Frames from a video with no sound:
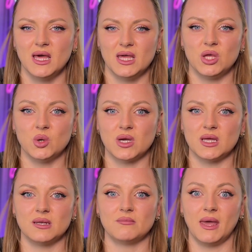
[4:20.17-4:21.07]
you
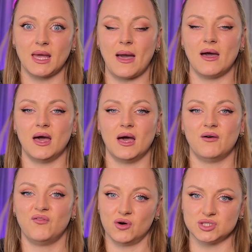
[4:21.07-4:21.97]
can make a
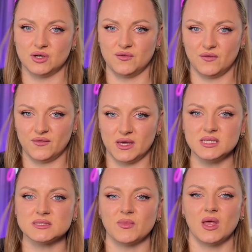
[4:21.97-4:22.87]
photo of your face,